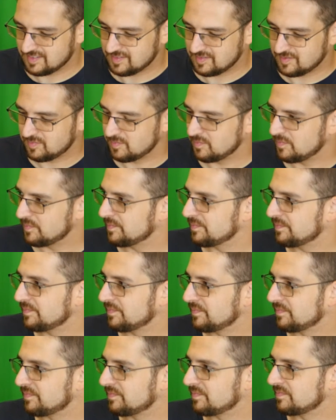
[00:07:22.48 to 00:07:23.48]

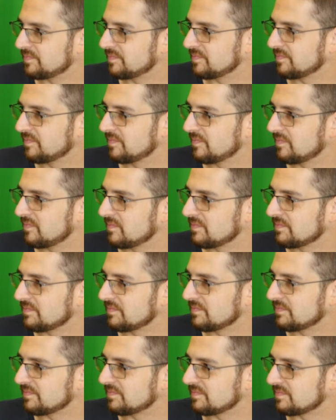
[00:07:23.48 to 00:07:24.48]

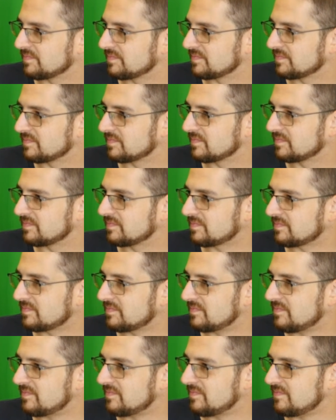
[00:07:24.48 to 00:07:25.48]

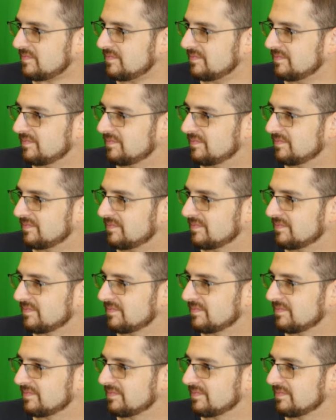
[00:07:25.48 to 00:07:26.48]

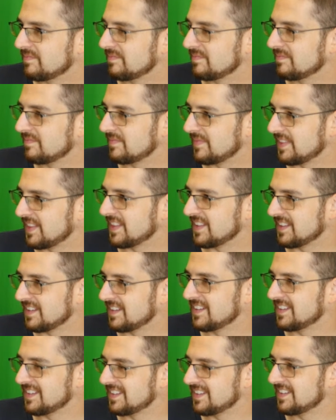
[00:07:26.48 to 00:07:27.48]

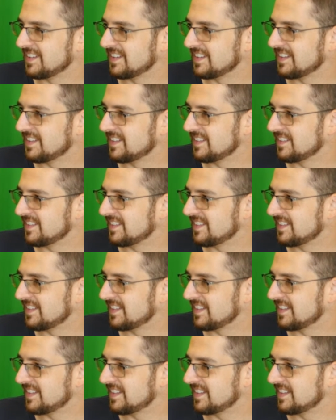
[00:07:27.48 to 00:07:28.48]

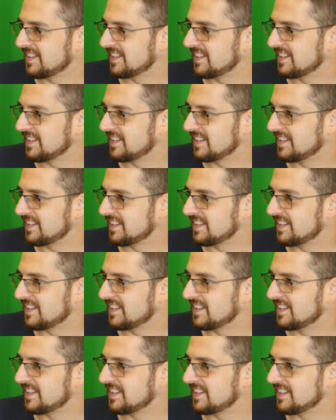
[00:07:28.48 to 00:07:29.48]

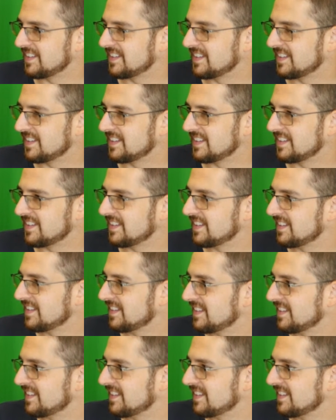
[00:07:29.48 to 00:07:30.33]
(silent)